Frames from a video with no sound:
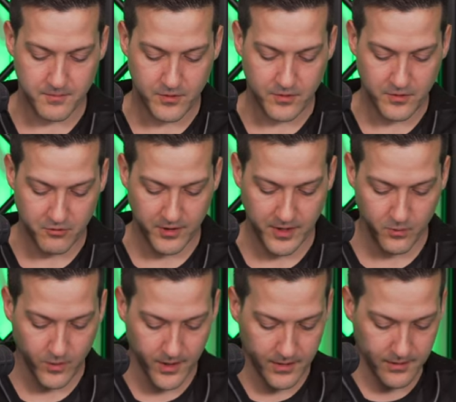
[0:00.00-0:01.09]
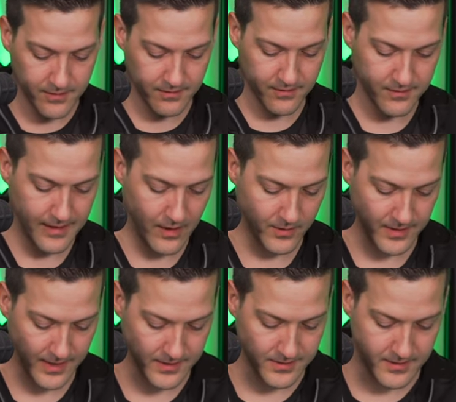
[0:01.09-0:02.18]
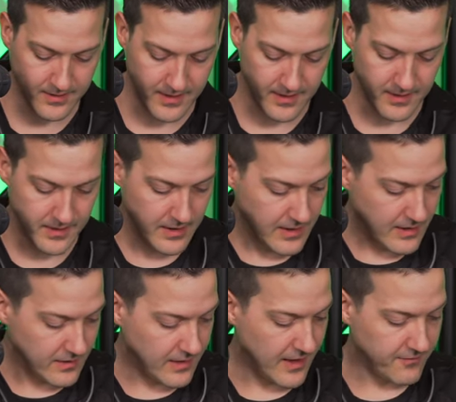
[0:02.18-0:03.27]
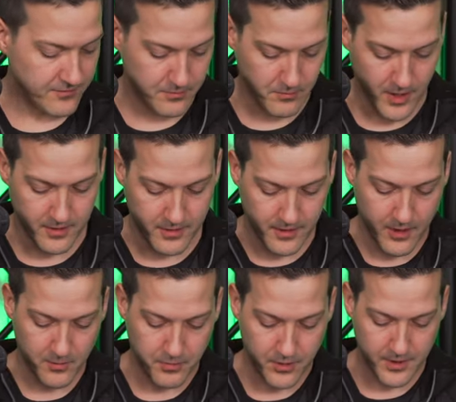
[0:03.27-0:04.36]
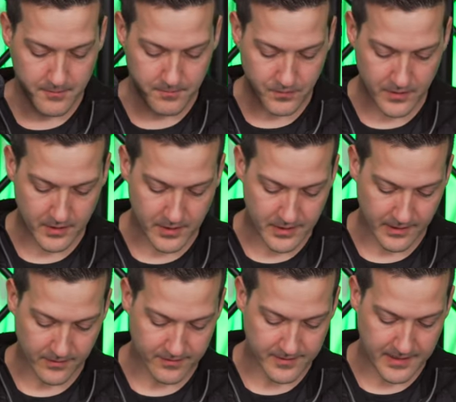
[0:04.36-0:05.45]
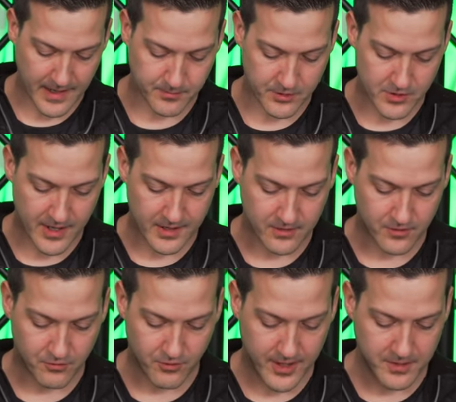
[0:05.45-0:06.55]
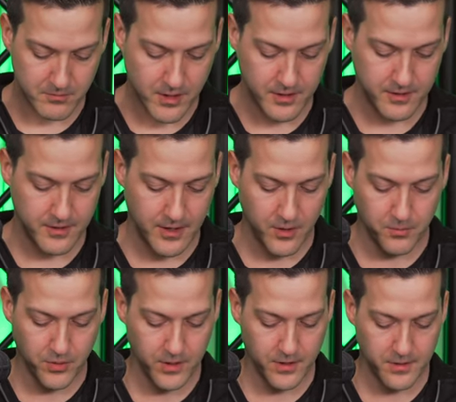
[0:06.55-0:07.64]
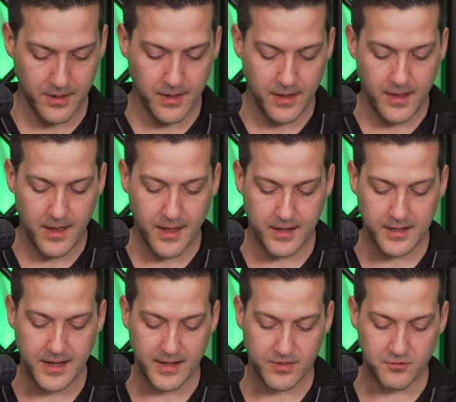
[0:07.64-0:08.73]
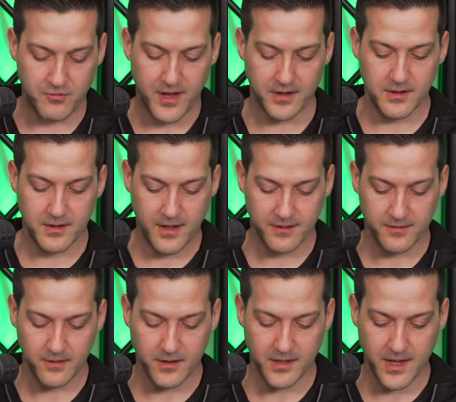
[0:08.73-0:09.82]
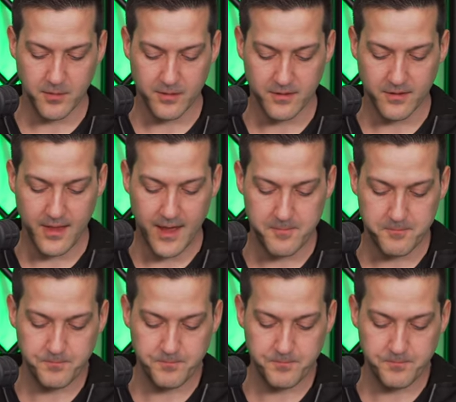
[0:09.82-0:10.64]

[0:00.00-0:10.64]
So the green one is now connected to the left monitor output. You connect this adapter jack to the right monitor output and connect the red XLR cable to that.